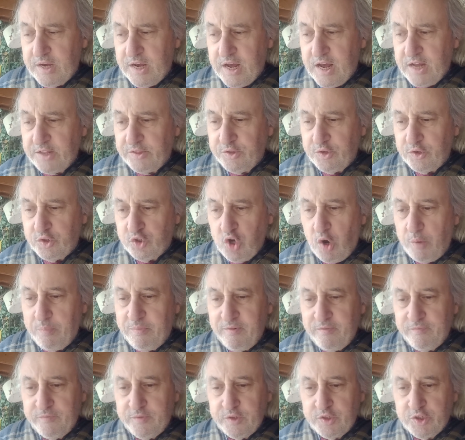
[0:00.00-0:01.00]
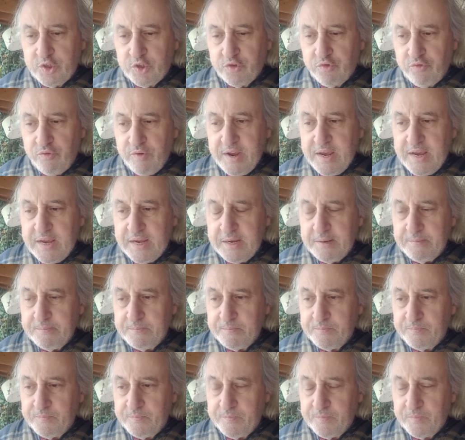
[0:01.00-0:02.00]
at the top of this tree,
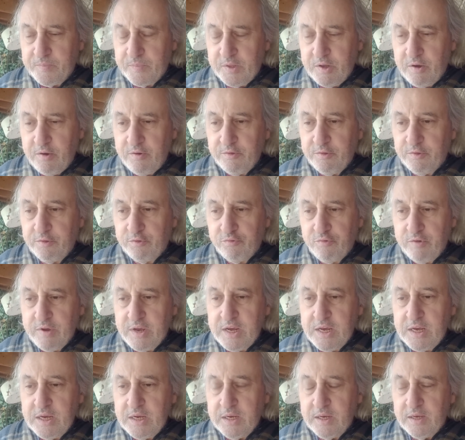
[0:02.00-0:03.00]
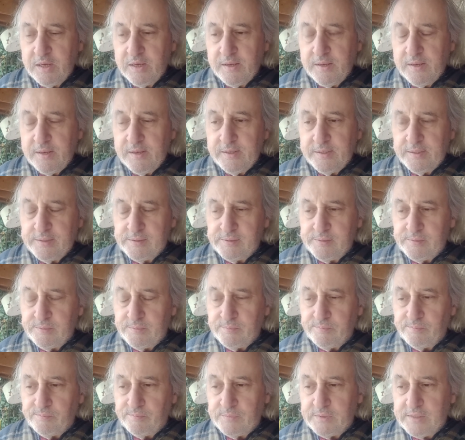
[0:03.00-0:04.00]
there are three,
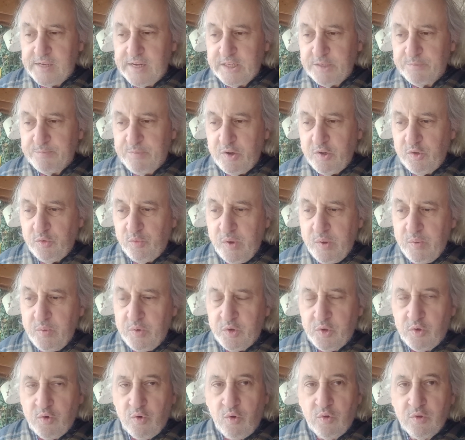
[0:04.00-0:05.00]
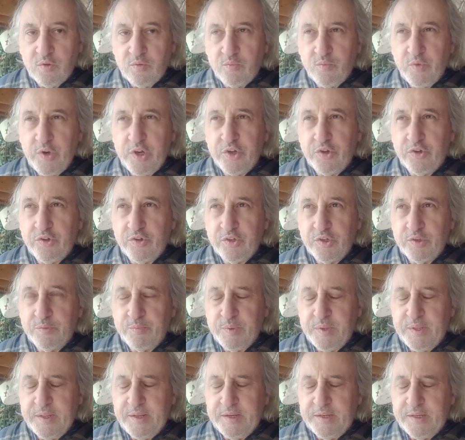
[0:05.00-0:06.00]
I suppose we would call them witches,
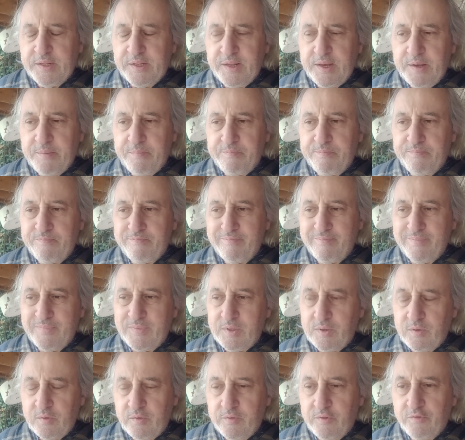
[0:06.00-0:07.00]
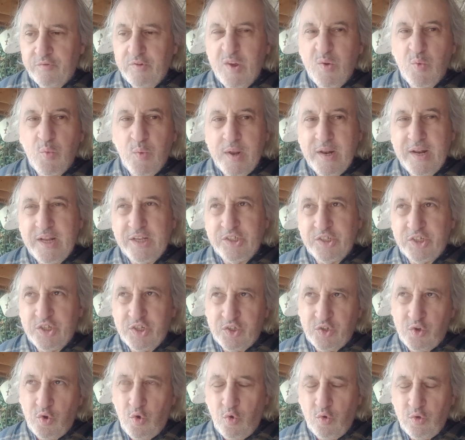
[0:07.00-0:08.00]
but they're three, let's
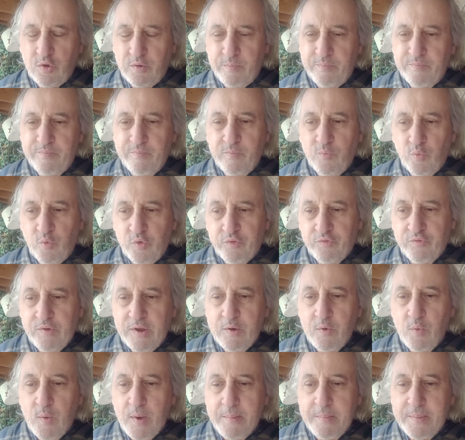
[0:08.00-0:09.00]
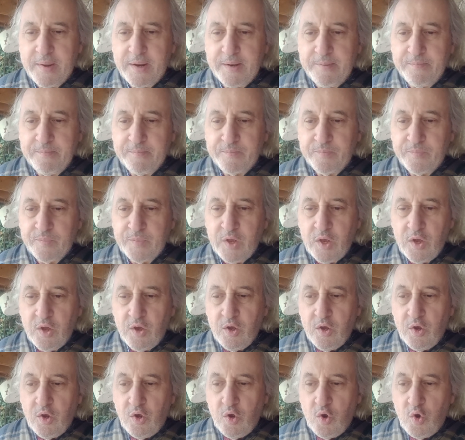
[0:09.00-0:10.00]
just call them three women
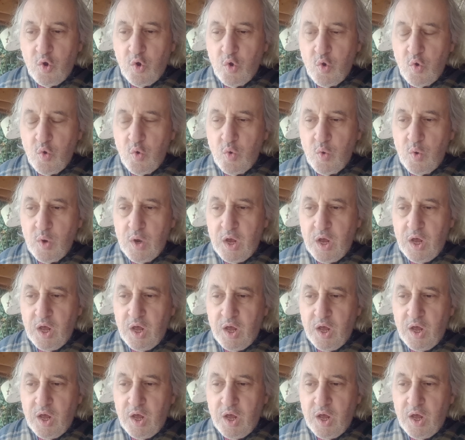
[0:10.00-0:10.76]
who